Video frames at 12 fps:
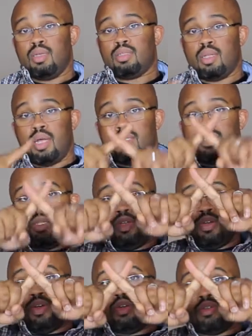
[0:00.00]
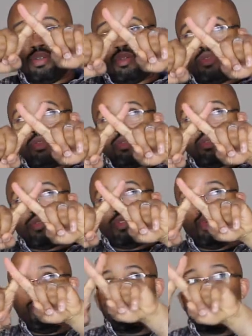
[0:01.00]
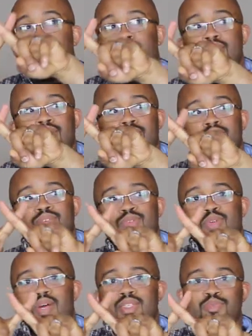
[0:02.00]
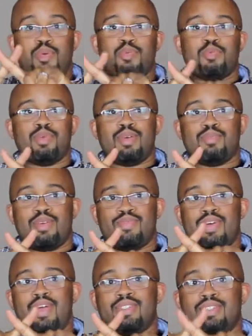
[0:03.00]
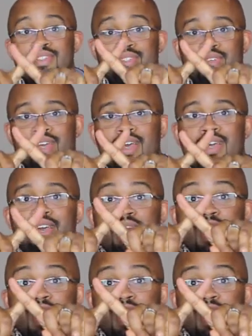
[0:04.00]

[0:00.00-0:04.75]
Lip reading: So that's in your numerator. Ooh, I have to remember my fractions, okay?